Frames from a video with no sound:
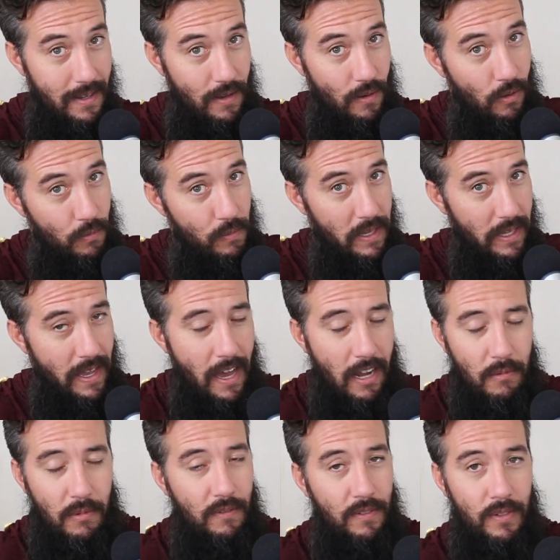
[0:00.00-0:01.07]
hold me
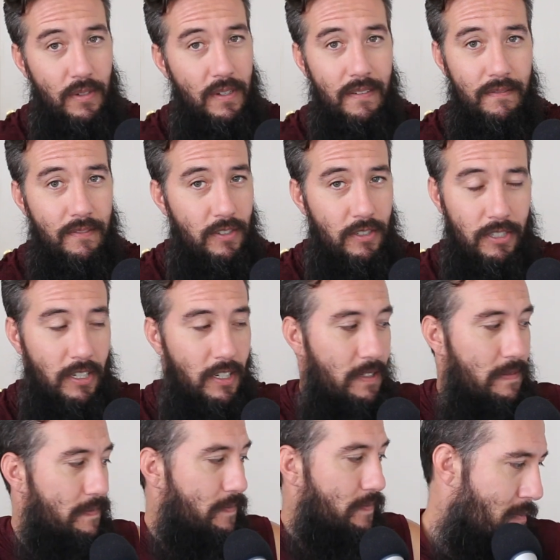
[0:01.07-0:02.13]
accountable to it for
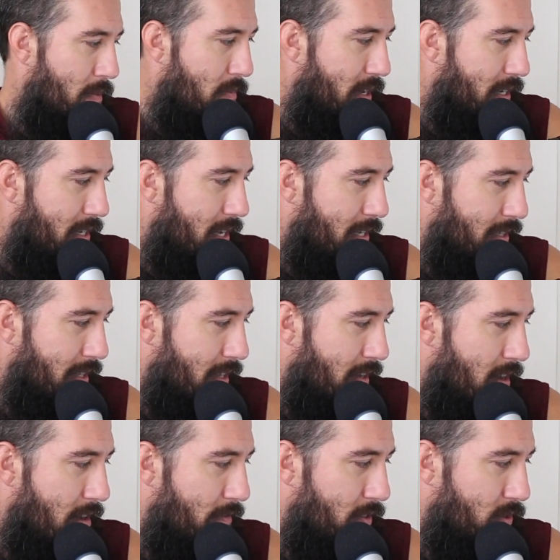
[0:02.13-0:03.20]
sure. I'm at my desk in
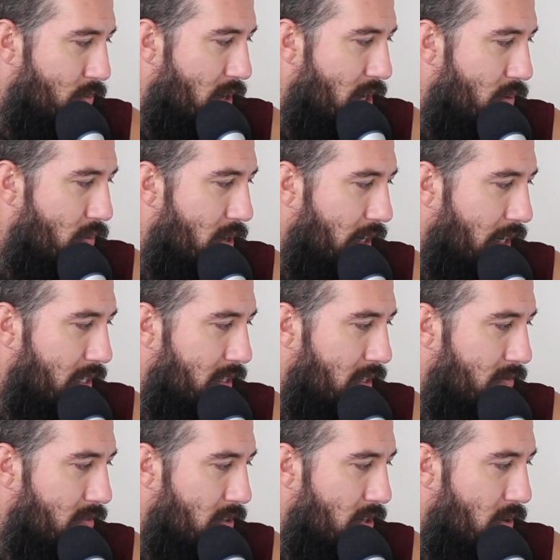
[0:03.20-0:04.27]
the office where I work. I
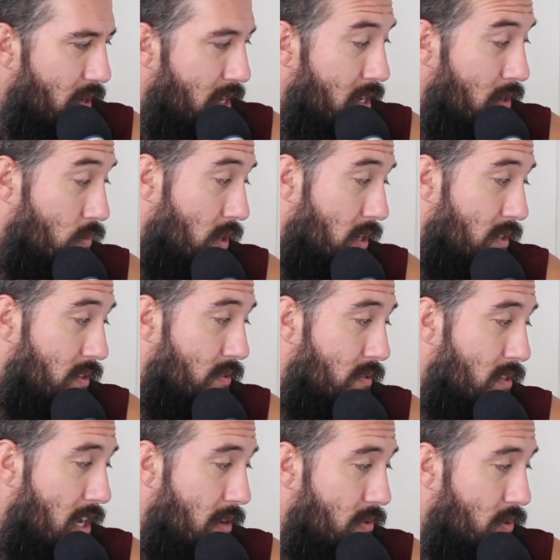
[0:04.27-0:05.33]
still have to go in 1 to 2
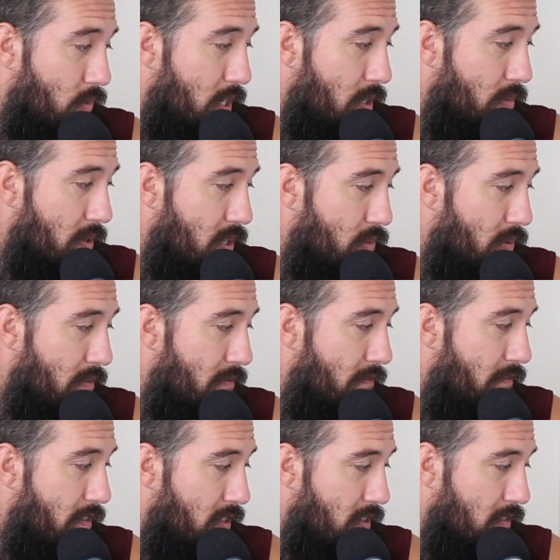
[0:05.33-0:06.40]
times a week because we have
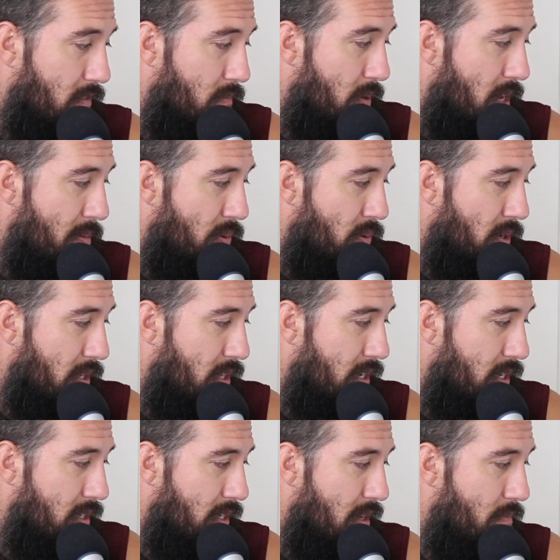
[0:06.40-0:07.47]
physical paperwork that
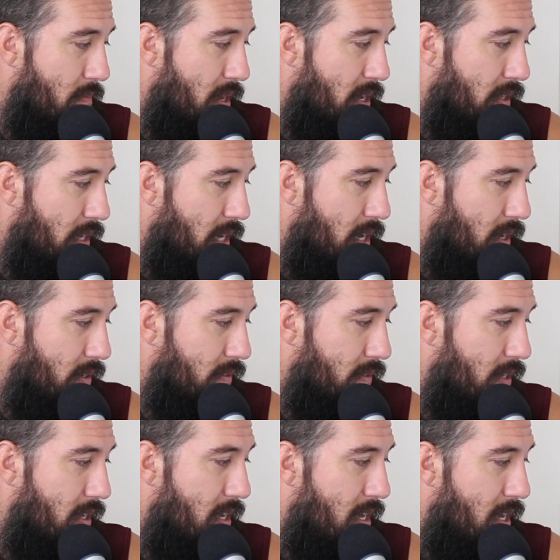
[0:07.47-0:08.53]
needs to get mailed out.
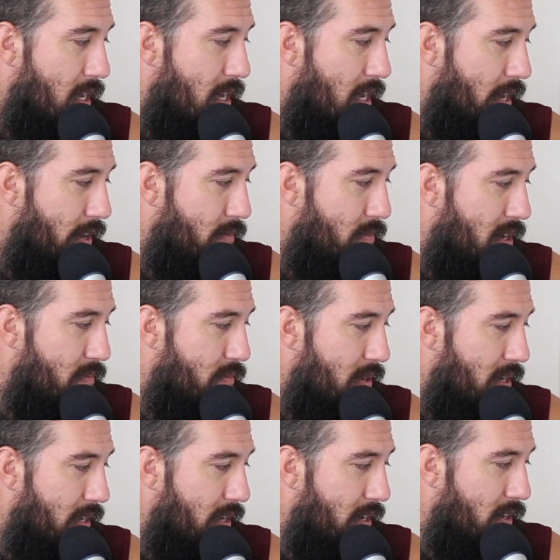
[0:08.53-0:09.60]
I don't mind
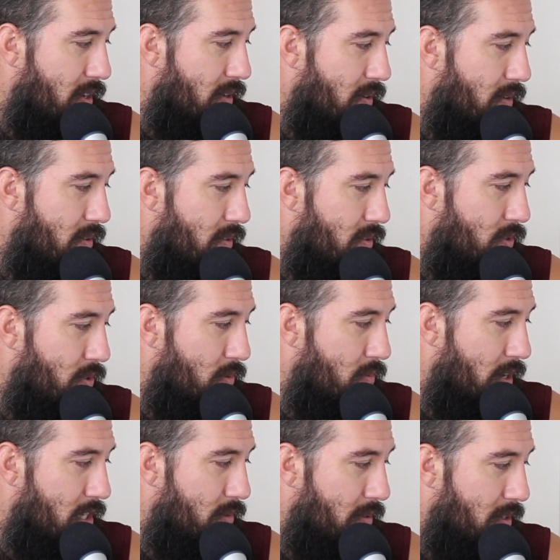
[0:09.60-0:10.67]
being here too
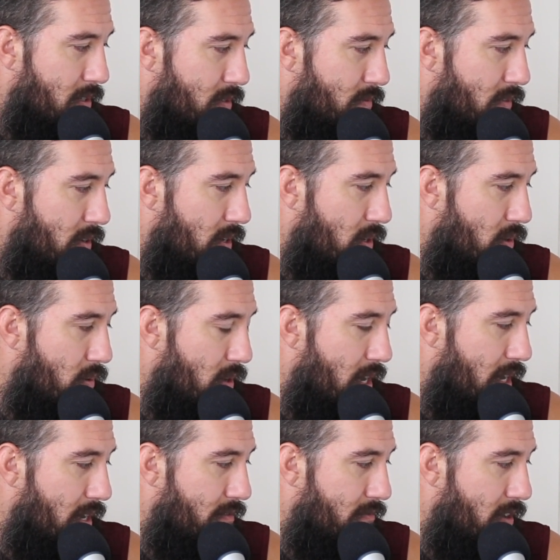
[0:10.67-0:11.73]
much because it's very
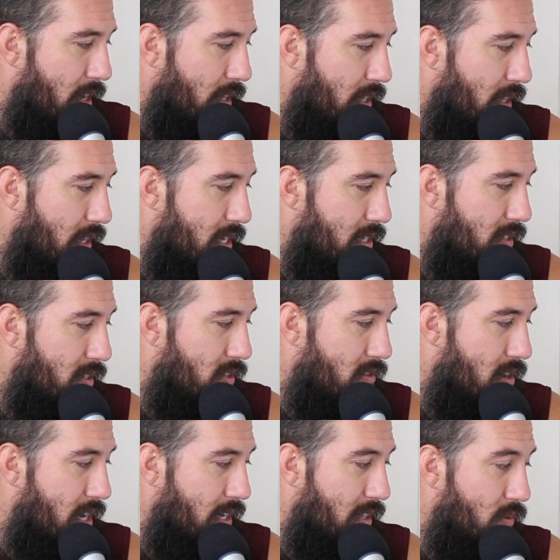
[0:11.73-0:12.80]
quiet, frankly, less
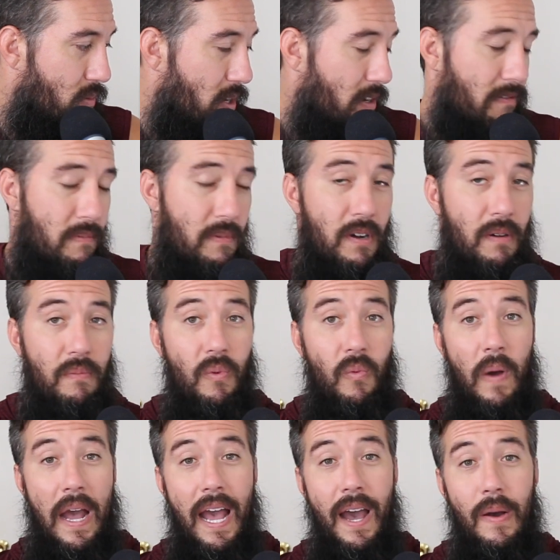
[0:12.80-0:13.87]
distracting than working from home.
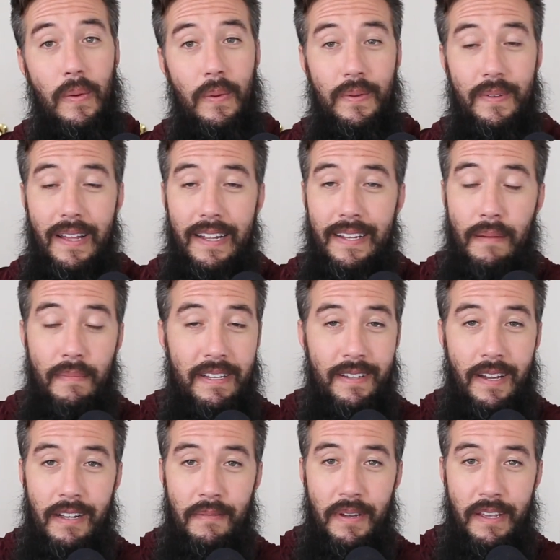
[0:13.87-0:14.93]
Wow. I mean,
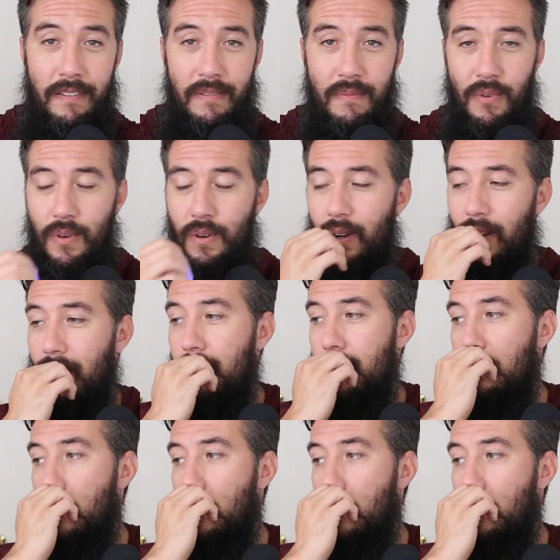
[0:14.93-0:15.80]
talk about even more.